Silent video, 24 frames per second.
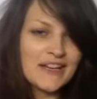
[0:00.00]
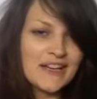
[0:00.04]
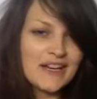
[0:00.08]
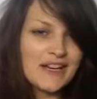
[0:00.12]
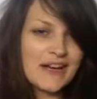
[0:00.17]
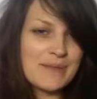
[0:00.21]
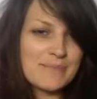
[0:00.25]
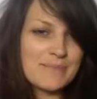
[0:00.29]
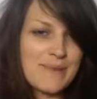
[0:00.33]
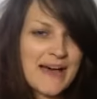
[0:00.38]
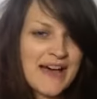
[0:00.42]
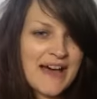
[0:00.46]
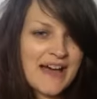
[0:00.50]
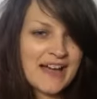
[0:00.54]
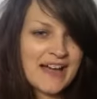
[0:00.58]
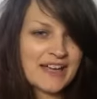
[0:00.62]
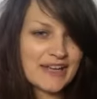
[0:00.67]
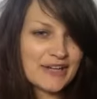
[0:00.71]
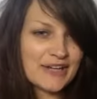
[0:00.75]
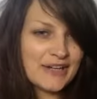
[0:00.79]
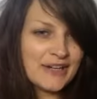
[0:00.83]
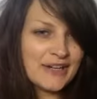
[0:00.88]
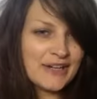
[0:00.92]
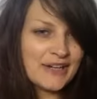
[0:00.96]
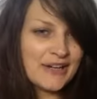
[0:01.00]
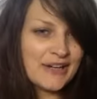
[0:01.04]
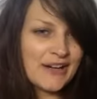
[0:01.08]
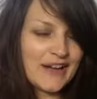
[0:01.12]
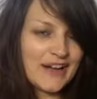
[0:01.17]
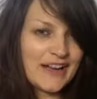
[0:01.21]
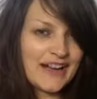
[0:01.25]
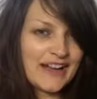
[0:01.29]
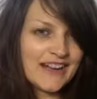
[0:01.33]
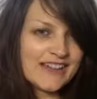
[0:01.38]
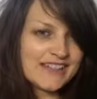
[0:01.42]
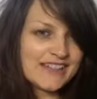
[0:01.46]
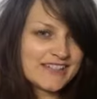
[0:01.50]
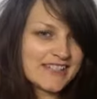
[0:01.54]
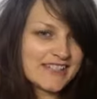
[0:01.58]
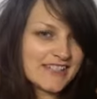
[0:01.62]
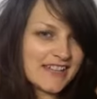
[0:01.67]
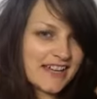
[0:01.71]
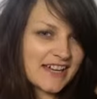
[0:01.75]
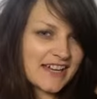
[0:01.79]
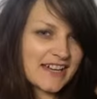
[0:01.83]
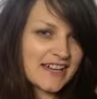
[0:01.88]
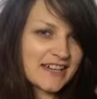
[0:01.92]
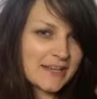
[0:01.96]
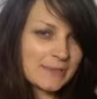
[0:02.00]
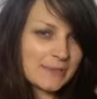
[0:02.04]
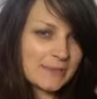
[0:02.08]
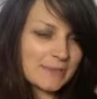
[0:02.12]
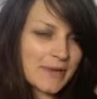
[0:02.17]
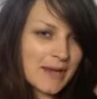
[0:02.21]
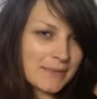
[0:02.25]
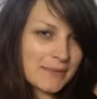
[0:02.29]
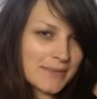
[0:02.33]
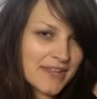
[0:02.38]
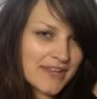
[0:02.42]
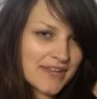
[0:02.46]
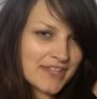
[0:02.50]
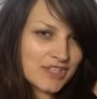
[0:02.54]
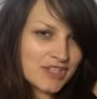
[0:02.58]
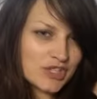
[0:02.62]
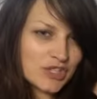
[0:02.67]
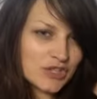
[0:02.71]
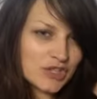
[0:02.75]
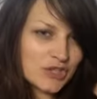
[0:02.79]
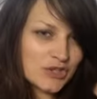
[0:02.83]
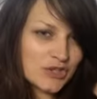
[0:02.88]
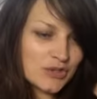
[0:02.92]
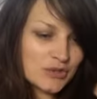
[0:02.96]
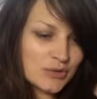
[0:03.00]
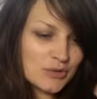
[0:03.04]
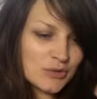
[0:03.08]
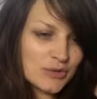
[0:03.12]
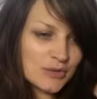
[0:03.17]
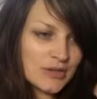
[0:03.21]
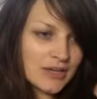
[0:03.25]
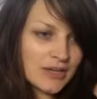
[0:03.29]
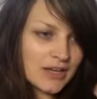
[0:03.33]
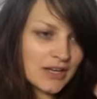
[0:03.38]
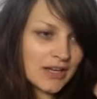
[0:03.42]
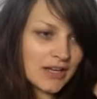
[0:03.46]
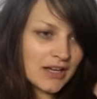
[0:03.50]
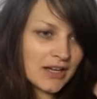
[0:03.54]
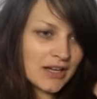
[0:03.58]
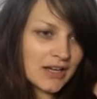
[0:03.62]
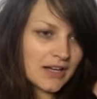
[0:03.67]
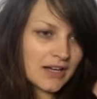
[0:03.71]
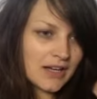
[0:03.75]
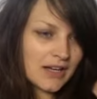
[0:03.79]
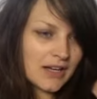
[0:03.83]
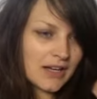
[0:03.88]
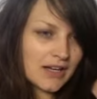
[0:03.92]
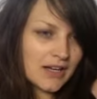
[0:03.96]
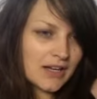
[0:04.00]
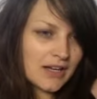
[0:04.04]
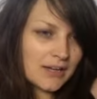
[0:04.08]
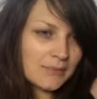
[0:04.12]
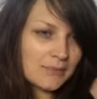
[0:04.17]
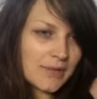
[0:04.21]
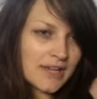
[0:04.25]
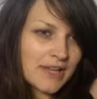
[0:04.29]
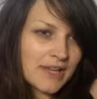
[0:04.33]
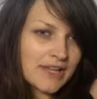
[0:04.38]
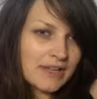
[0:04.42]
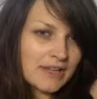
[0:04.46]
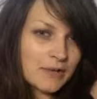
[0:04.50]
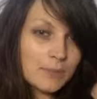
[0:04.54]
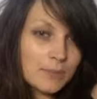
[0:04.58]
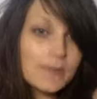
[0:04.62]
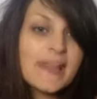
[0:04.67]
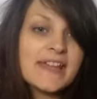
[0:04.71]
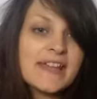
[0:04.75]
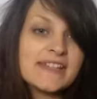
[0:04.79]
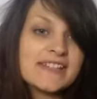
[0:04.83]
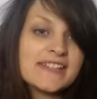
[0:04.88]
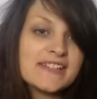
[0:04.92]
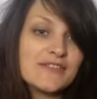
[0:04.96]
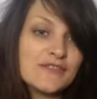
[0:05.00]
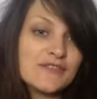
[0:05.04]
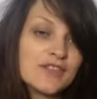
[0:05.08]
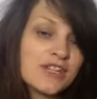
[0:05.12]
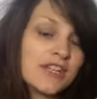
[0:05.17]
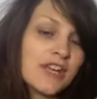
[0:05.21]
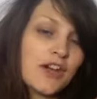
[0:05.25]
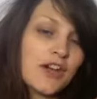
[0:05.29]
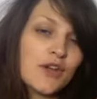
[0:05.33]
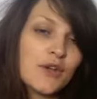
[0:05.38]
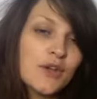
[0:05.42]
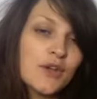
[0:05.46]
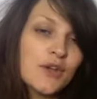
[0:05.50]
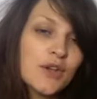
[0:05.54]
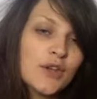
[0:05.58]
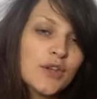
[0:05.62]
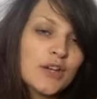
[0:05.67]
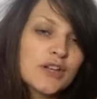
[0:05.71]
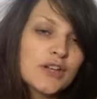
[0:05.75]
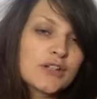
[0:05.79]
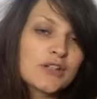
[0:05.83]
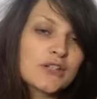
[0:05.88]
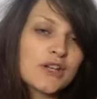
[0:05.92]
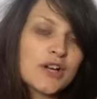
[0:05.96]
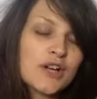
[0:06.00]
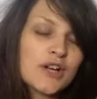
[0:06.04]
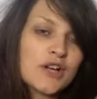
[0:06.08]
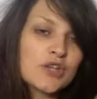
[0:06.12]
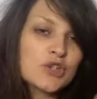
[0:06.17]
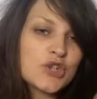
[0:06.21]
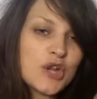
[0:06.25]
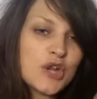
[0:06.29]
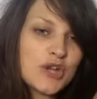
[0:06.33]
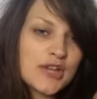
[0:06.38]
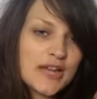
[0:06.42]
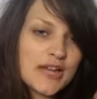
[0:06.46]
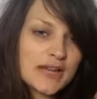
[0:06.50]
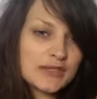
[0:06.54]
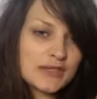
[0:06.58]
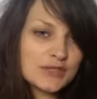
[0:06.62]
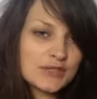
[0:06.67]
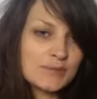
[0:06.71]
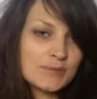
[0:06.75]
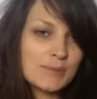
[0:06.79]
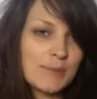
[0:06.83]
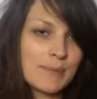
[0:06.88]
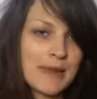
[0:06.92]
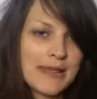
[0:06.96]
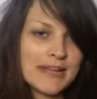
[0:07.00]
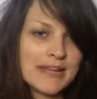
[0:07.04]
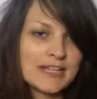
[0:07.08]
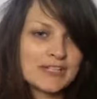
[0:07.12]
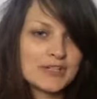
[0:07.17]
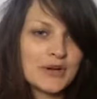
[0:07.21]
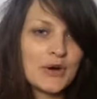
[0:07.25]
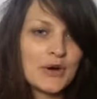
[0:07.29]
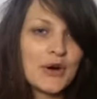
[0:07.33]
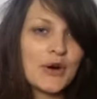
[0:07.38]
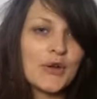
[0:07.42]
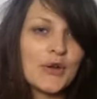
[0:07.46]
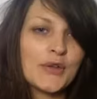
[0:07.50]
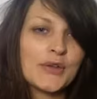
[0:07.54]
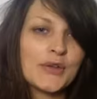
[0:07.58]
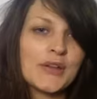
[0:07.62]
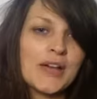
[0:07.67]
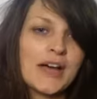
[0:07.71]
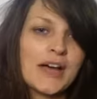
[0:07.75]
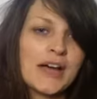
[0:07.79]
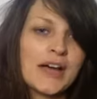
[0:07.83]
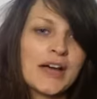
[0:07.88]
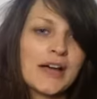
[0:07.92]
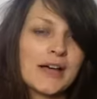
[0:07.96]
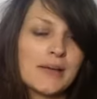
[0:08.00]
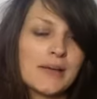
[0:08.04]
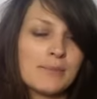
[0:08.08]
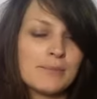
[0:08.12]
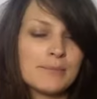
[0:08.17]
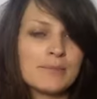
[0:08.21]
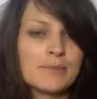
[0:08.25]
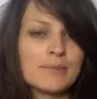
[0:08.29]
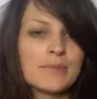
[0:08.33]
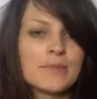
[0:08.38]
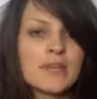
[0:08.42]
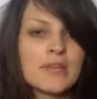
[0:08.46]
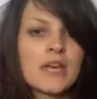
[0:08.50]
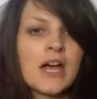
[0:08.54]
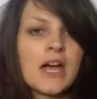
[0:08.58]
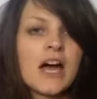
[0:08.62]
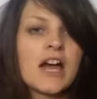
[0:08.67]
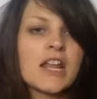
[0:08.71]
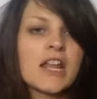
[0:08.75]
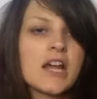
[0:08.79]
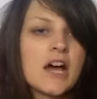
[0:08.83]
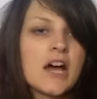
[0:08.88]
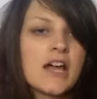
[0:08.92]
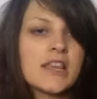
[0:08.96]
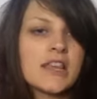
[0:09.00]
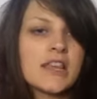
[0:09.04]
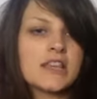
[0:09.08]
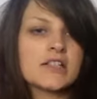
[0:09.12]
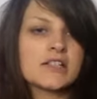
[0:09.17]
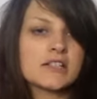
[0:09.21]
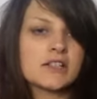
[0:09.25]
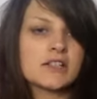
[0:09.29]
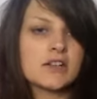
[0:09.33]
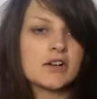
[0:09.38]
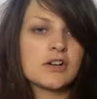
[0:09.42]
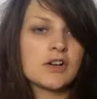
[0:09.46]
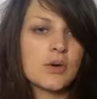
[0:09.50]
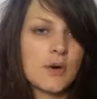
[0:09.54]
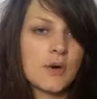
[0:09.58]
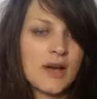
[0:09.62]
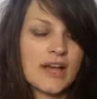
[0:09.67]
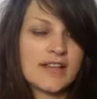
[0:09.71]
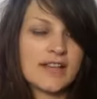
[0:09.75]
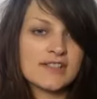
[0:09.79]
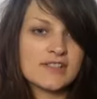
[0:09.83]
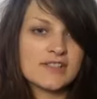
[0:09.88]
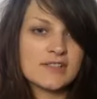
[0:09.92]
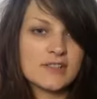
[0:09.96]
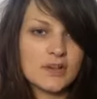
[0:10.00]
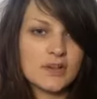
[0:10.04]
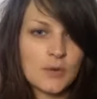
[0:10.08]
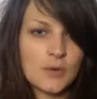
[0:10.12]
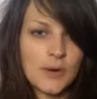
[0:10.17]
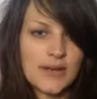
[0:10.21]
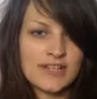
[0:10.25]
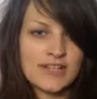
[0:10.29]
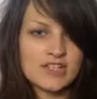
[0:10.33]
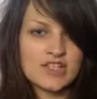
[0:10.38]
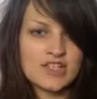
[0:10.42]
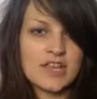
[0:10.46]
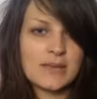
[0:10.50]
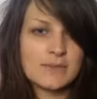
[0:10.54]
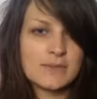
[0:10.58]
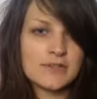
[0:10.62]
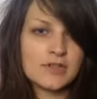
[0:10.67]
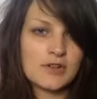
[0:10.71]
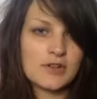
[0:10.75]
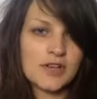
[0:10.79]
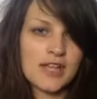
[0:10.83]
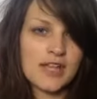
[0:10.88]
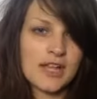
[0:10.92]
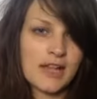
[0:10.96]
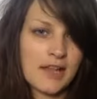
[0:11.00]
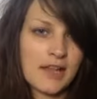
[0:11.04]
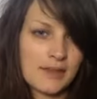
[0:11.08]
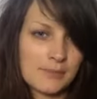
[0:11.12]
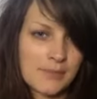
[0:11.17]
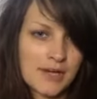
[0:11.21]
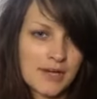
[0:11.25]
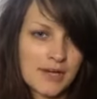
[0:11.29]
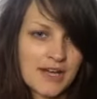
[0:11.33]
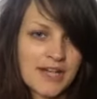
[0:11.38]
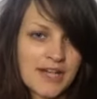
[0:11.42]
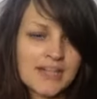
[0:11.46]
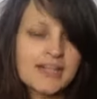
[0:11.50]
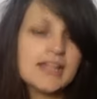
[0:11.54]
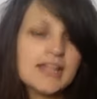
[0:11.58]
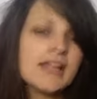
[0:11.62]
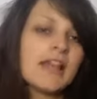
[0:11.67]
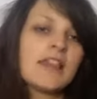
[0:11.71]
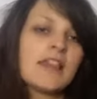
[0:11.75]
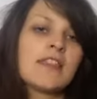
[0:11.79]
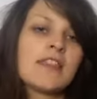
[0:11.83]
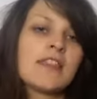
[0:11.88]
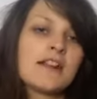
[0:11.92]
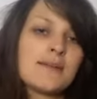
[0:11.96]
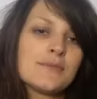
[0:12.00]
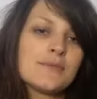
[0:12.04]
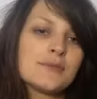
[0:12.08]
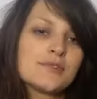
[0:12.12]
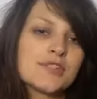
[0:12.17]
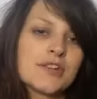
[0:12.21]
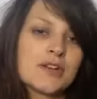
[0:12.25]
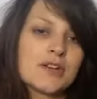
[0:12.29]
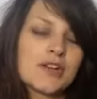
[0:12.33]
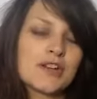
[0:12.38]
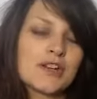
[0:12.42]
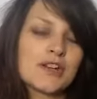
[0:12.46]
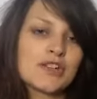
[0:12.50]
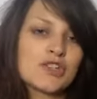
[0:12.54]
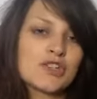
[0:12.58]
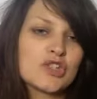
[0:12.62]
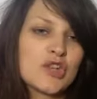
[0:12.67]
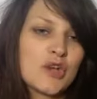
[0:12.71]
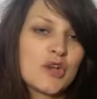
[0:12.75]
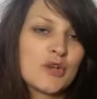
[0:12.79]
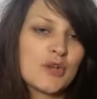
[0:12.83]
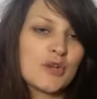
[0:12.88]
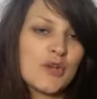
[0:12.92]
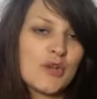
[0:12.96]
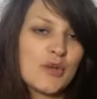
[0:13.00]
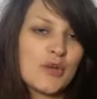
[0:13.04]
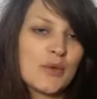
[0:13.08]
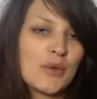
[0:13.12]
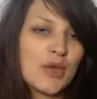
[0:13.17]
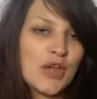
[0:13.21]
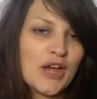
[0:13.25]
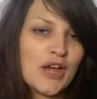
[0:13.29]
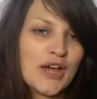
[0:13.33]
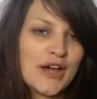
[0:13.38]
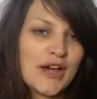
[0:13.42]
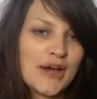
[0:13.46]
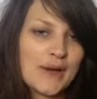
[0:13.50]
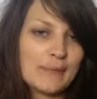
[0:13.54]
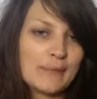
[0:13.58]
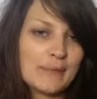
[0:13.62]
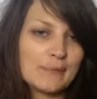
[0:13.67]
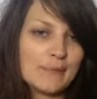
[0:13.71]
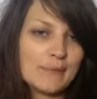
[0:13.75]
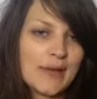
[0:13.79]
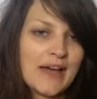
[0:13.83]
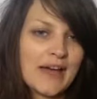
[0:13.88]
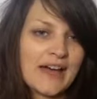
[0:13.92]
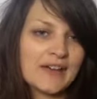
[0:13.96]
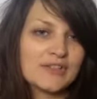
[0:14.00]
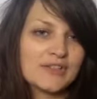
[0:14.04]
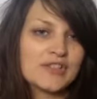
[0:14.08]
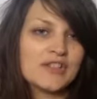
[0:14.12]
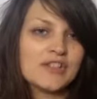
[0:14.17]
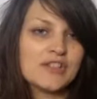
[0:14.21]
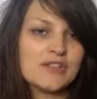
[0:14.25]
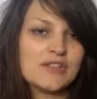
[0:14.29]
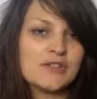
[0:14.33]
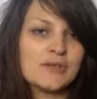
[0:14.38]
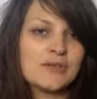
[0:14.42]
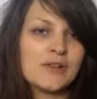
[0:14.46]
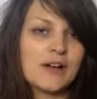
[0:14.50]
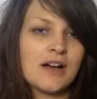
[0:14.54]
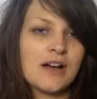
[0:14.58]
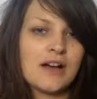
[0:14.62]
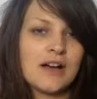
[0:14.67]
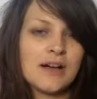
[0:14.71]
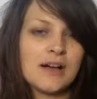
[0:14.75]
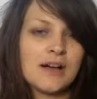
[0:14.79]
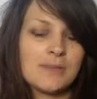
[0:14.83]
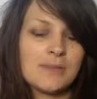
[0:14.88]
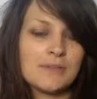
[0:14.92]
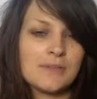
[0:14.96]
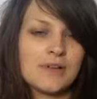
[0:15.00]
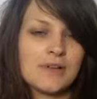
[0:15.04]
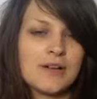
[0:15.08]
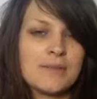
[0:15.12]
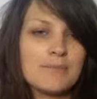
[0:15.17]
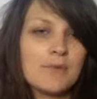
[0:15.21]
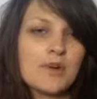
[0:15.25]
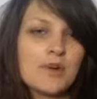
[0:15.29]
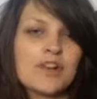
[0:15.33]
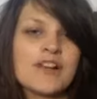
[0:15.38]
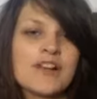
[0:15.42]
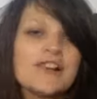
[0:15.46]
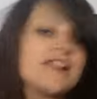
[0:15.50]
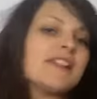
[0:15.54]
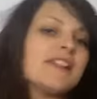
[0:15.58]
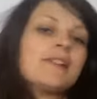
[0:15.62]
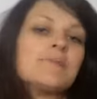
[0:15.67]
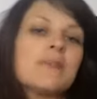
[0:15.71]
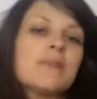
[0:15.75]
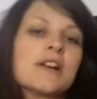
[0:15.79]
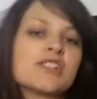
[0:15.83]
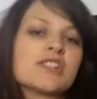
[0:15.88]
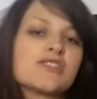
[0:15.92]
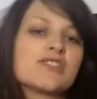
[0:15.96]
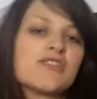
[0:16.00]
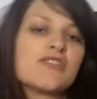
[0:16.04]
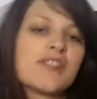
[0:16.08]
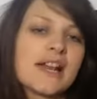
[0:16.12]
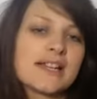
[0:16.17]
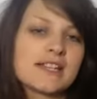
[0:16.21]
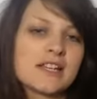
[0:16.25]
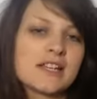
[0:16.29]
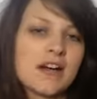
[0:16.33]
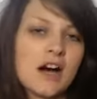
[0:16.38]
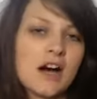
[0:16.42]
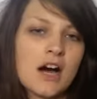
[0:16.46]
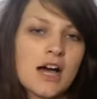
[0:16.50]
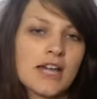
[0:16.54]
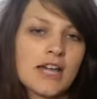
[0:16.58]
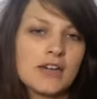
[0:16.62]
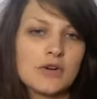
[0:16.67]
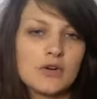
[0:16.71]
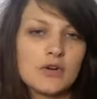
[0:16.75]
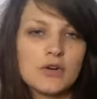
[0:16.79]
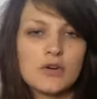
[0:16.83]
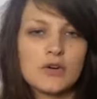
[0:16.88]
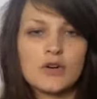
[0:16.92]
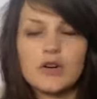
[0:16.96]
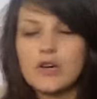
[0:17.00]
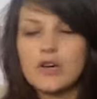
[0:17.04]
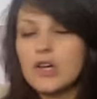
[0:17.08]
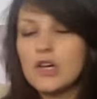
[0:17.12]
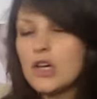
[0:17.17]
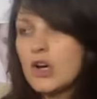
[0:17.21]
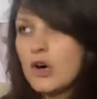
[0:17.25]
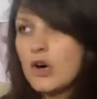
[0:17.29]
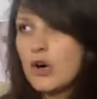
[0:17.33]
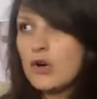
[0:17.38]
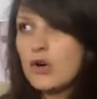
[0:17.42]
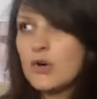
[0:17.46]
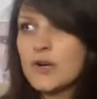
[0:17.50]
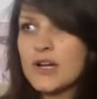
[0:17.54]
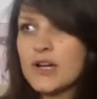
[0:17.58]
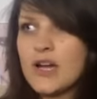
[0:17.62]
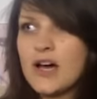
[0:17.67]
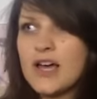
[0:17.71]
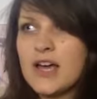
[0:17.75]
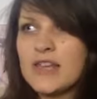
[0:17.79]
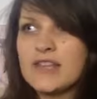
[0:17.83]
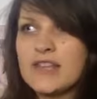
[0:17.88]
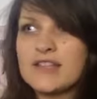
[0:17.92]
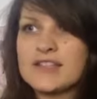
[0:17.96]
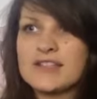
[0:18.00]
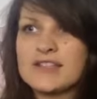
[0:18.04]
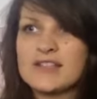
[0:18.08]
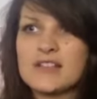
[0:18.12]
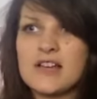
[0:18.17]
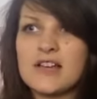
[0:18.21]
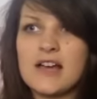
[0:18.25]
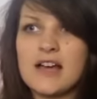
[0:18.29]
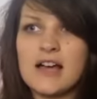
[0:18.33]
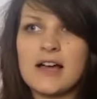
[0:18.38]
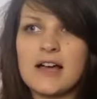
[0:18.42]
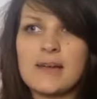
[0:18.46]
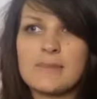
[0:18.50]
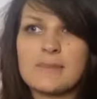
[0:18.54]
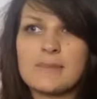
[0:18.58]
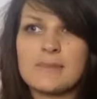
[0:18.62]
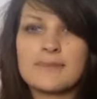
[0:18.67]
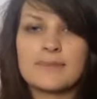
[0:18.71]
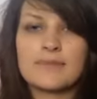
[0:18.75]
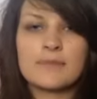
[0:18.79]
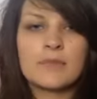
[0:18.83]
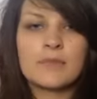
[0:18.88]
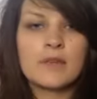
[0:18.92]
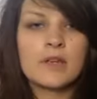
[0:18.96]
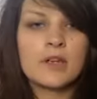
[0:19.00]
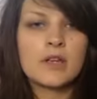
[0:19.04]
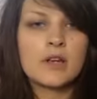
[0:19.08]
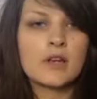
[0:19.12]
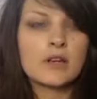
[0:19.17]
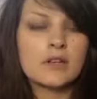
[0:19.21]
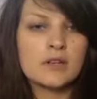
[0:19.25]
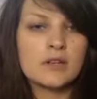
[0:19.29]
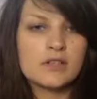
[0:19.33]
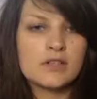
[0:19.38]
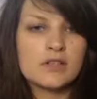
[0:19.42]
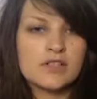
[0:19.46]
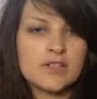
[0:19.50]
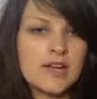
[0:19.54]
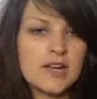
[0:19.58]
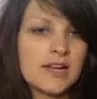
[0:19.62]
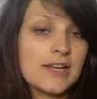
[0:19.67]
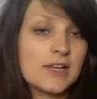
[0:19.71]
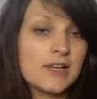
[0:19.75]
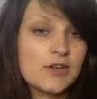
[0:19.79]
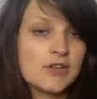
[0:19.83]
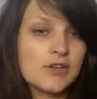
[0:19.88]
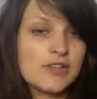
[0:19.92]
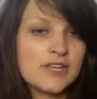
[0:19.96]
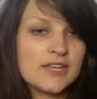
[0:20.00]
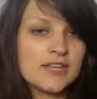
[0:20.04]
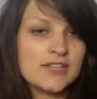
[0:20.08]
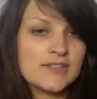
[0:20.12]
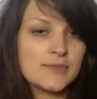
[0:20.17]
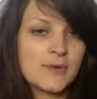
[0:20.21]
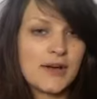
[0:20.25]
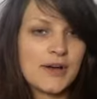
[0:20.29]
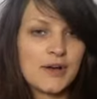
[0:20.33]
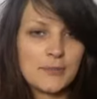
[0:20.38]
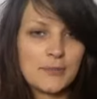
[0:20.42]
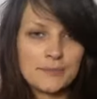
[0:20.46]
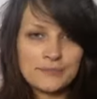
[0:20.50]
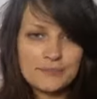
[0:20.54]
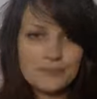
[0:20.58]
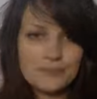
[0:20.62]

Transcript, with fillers: I'm back and um, I'm going to do um, a little blending video. So I'm going to show you how to blend on um, an eye that's got quite a, quite a shape socket like mine and then I'm also going to show you um, how to do um, a monolid, a much flatter eye or, or an eye that's slightly hooded as well.